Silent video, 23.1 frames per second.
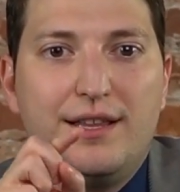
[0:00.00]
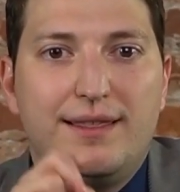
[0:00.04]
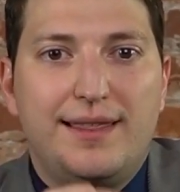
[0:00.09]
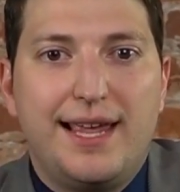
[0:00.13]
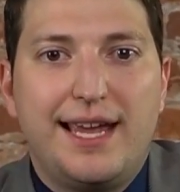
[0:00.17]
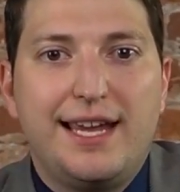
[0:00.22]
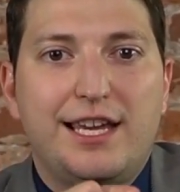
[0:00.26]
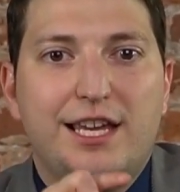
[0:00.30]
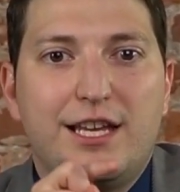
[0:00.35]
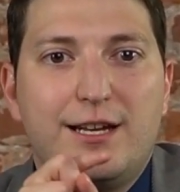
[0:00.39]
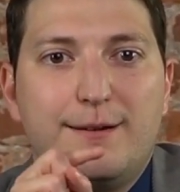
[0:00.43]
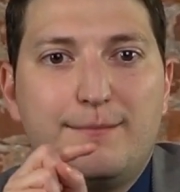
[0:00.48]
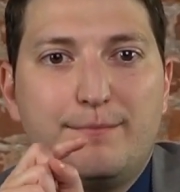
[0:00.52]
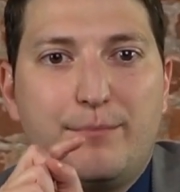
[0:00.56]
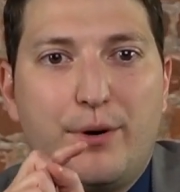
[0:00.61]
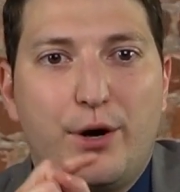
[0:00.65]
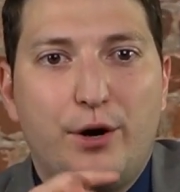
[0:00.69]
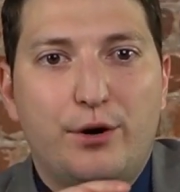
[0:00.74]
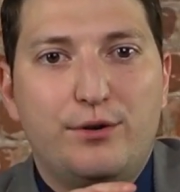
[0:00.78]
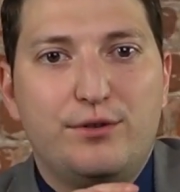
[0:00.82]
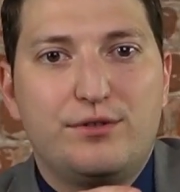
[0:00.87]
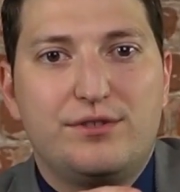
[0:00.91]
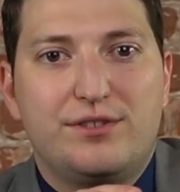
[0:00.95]
They can
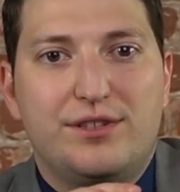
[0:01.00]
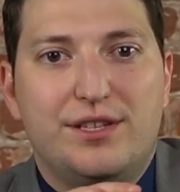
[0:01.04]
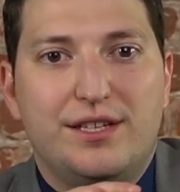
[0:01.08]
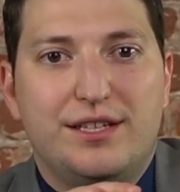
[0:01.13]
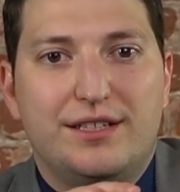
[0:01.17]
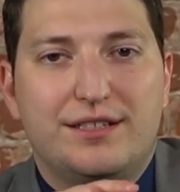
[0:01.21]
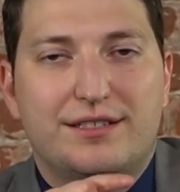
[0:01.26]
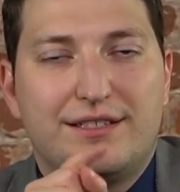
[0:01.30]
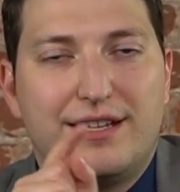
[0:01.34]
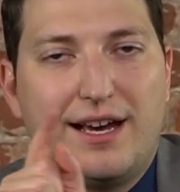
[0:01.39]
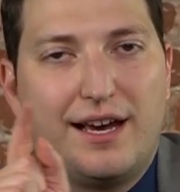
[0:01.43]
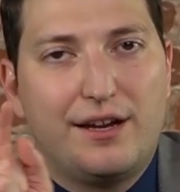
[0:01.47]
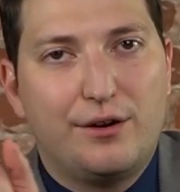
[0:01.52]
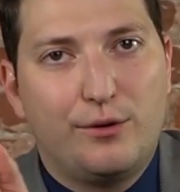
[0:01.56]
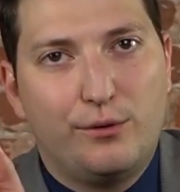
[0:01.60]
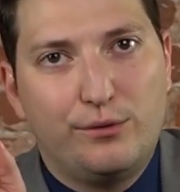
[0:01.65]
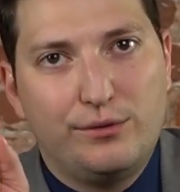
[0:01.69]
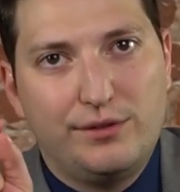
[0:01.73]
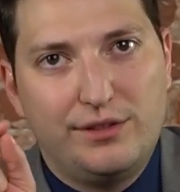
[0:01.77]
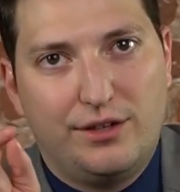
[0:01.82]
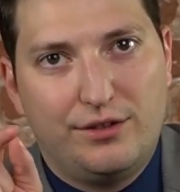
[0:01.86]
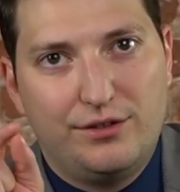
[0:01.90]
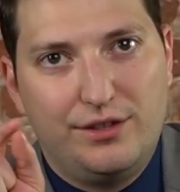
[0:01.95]
impose this not
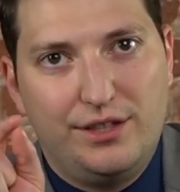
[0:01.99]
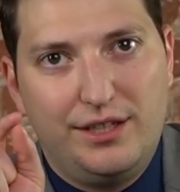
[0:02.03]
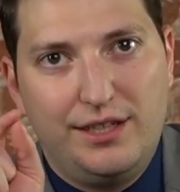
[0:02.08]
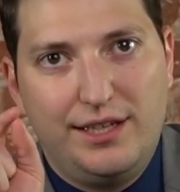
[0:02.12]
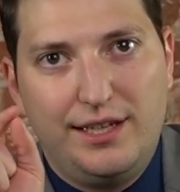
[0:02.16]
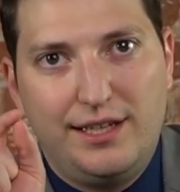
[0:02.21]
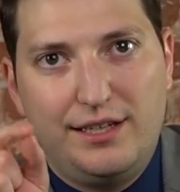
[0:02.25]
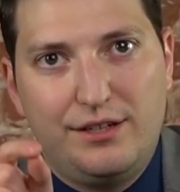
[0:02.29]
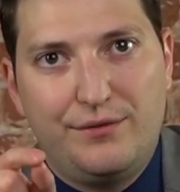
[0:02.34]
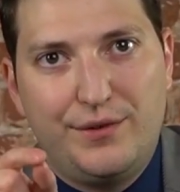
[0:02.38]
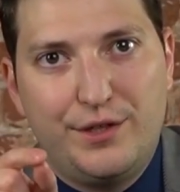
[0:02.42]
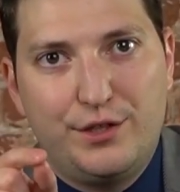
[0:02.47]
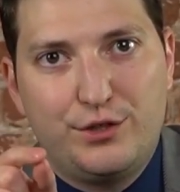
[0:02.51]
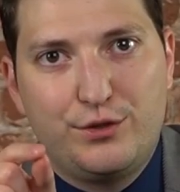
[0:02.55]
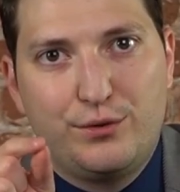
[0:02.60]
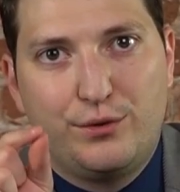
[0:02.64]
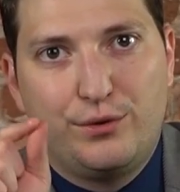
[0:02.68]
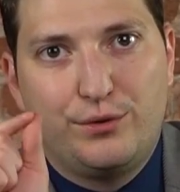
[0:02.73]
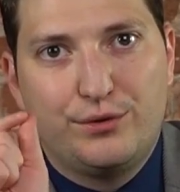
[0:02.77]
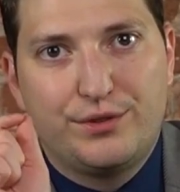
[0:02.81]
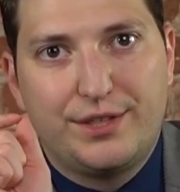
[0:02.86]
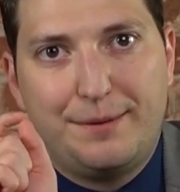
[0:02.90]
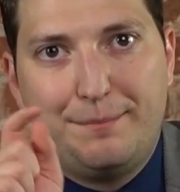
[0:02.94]
only on the
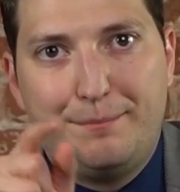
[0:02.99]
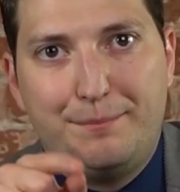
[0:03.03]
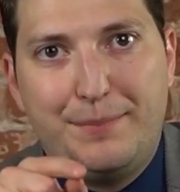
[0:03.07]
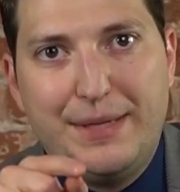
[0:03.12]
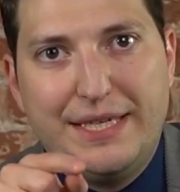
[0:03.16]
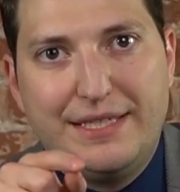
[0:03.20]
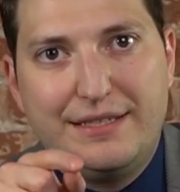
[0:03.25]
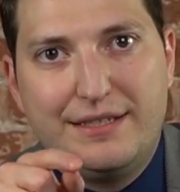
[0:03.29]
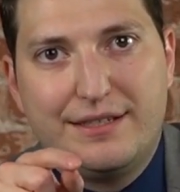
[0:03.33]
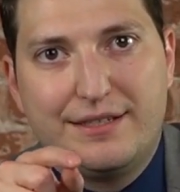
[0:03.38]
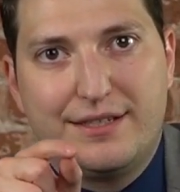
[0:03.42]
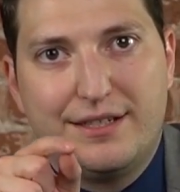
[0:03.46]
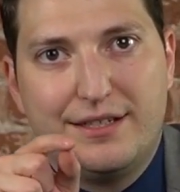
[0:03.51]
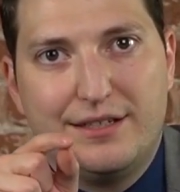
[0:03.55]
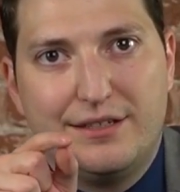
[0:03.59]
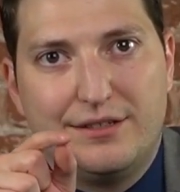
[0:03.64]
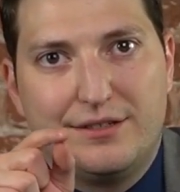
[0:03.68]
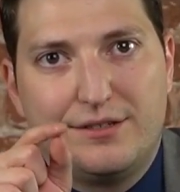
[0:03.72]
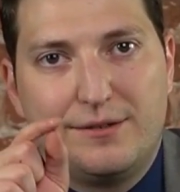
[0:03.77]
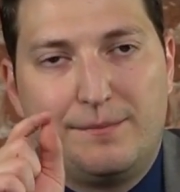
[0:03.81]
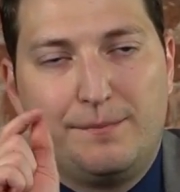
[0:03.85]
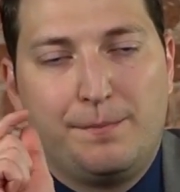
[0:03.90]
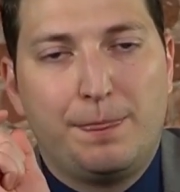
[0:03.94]
individuals and businesses